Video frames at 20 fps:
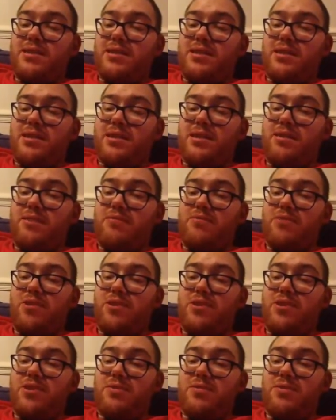
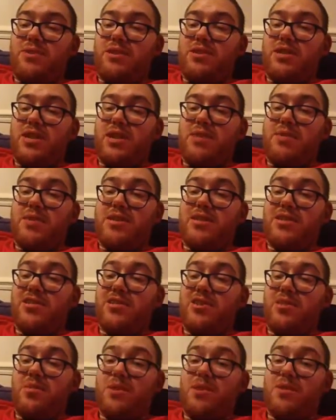Rollins with Sheamus as the
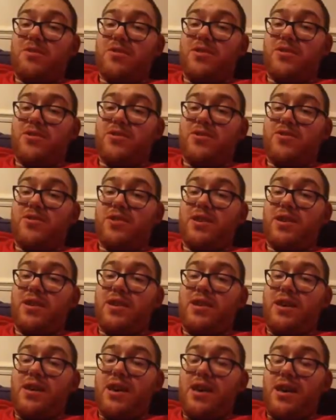top heel in the country,
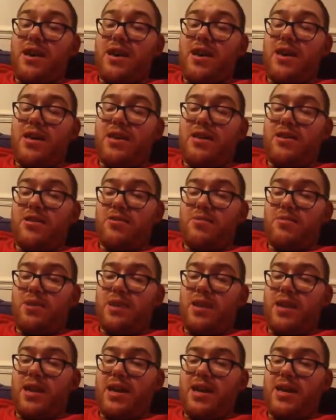in the
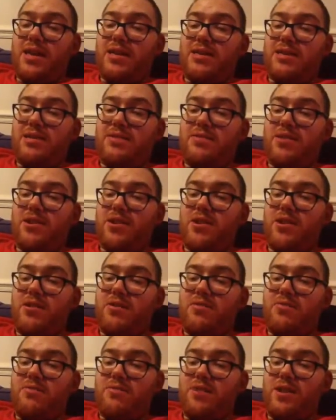company, and you've got
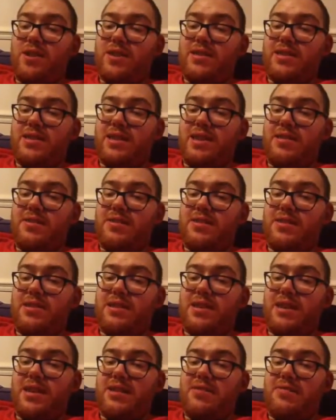Reigns now as
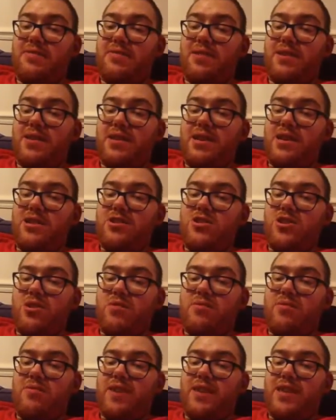the kind of
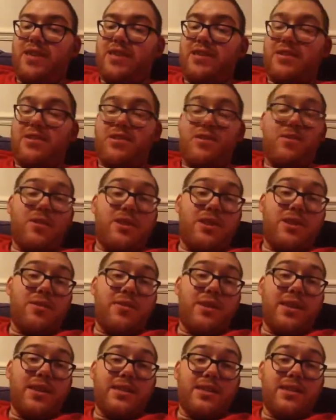top face. And so
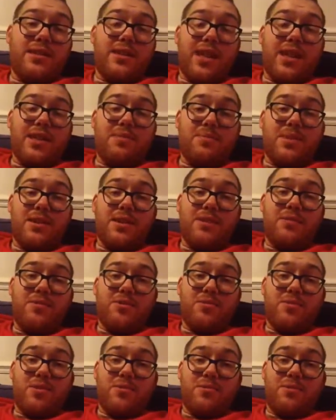he still has been
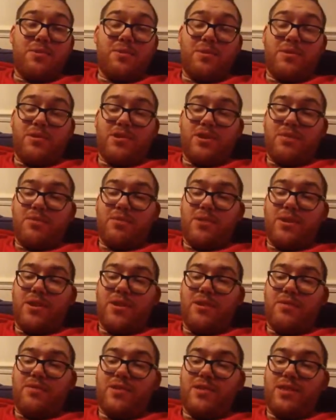WWE World Champion.
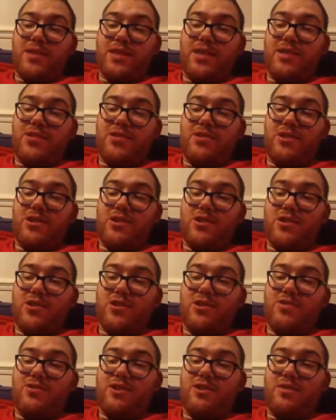Obviously, he just lost
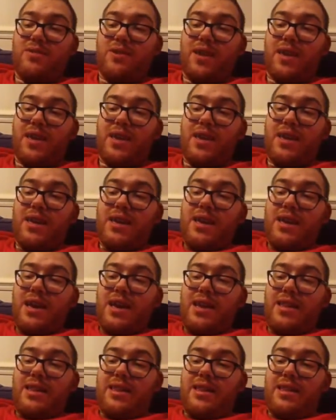it straight away.
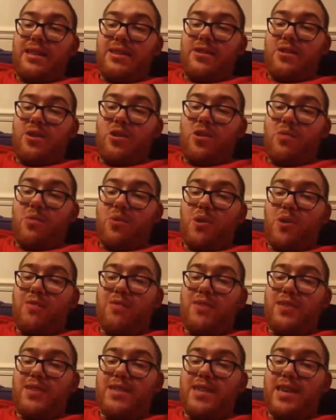And the whole point of
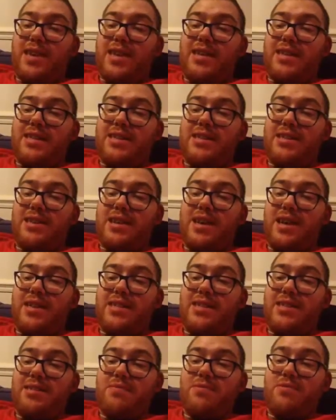this again is to add
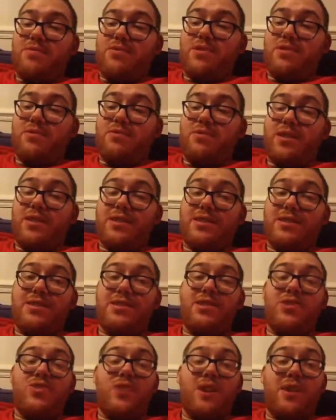sympathy to Reigns and
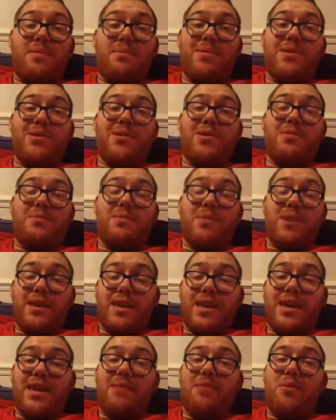to try and build him and
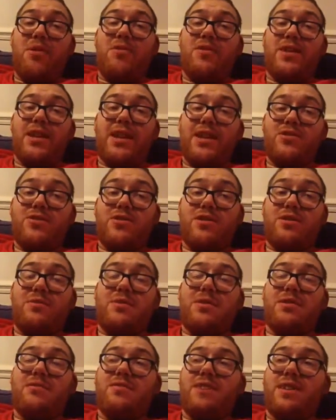get him over naturally
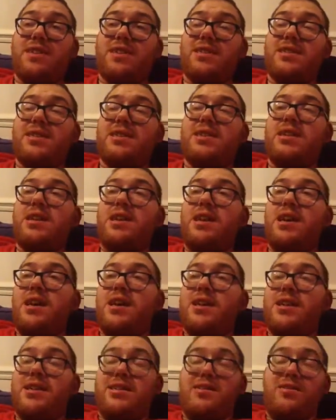with the fans.
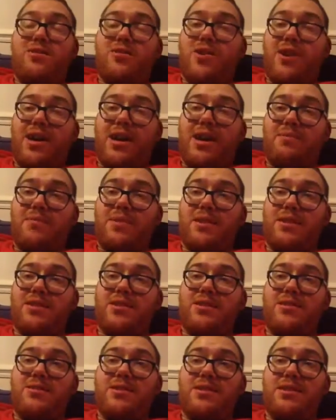It's still not happening,
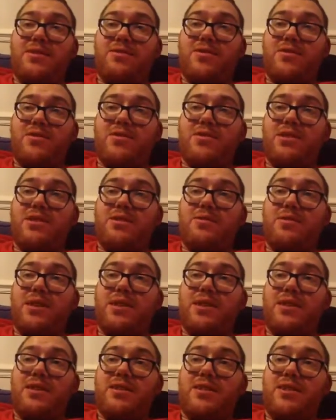so it's difficult to see where
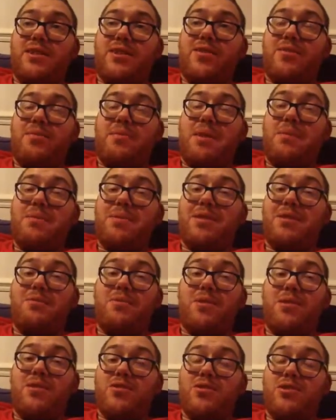they're gonna go. Maybe they
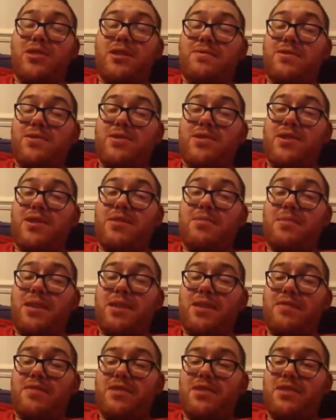will just have to turn him
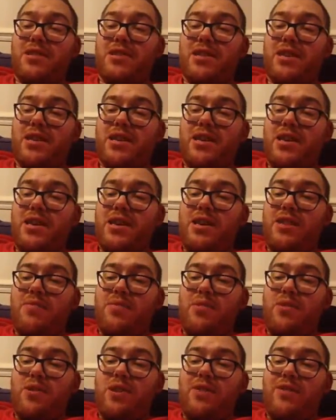heel eventually.
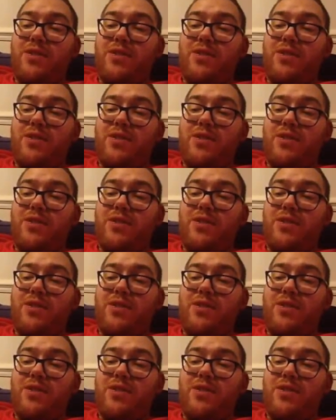But I